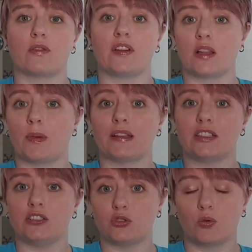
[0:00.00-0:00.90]
or
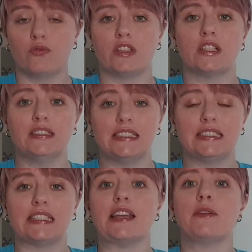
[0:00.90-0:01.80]
availability zone
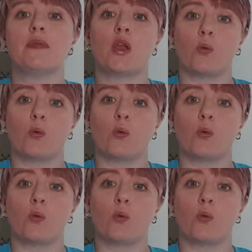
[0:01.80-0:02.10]
redundancy